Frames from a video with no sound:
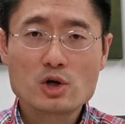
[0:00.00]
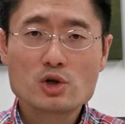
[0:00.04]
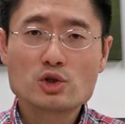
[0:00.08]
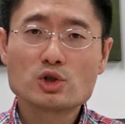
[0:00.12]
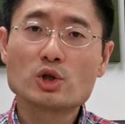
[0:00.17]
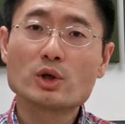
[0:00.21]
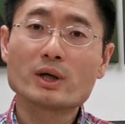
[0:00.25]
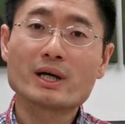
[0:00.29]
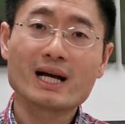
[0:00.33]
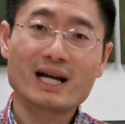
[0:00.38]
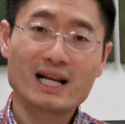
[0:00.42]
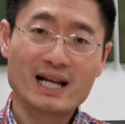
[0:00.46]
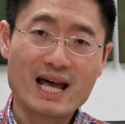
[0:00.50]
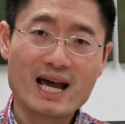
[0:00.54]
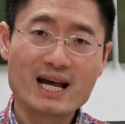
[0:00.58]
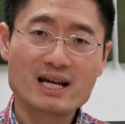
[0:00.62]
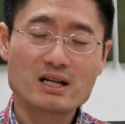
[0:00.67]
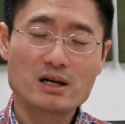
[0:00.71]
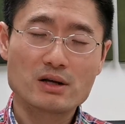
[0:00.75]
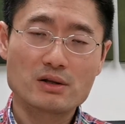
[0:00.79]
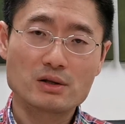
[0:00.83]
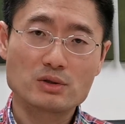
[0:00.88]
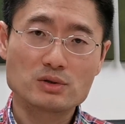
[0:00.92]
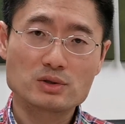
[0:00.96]
to collect
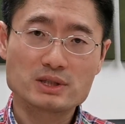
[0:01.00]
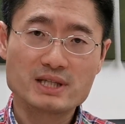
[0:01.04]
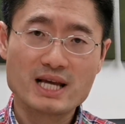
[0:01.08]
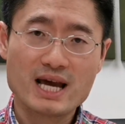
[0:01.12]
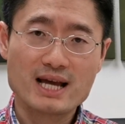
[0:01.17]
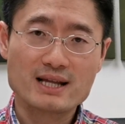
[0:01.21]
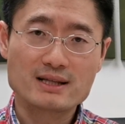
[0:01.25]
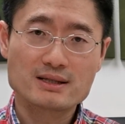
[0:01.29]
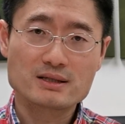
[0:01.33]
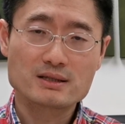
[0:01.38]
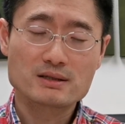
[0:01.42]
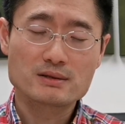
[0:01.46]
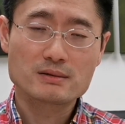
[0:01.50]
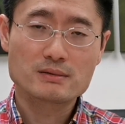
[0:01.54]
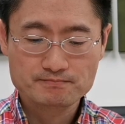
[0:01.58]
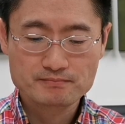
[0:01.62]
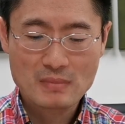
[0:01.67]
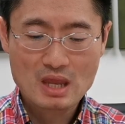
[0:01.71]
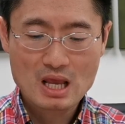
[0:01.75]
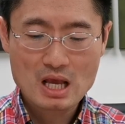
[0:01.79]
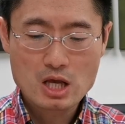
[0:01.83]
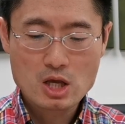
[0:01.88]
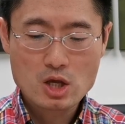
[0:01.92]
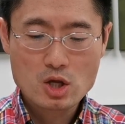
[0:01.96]
on those debts.
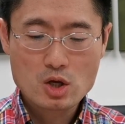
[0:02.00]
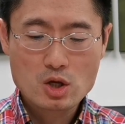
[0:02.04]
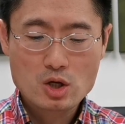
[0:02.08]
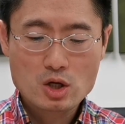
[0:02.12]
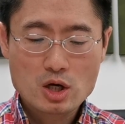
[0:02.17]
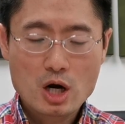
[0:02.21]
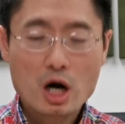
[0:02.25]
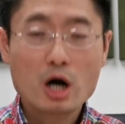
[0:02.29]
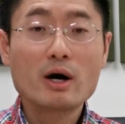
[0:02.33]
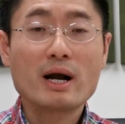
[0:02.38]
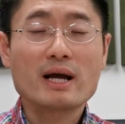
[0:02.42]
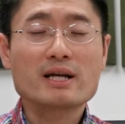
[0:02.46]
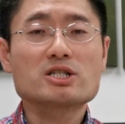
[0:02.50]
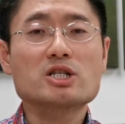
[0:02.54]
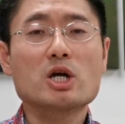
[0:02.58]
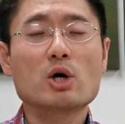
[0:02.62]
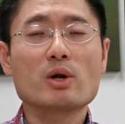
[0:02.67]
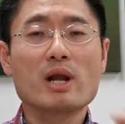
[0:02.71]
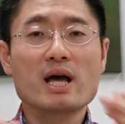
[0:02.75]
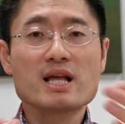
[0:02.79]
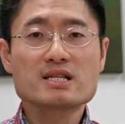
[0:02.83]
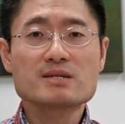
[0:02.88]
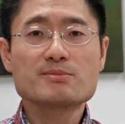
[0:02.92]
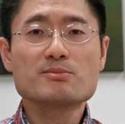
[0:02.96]
All right, so
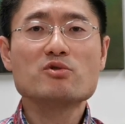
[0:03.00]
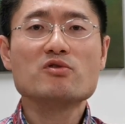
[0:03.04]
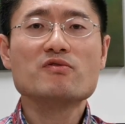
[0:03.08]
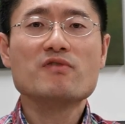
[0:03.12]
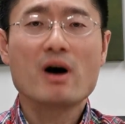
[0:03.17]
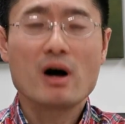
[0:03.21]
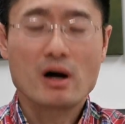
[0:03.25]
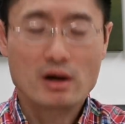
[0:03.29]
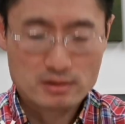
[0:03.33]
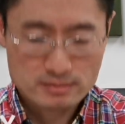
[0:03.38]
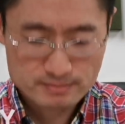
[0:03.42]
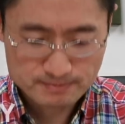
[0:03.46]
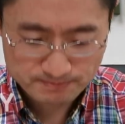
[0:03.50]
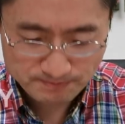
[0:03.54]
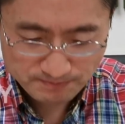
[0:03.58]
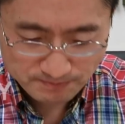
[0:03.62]
let's move on.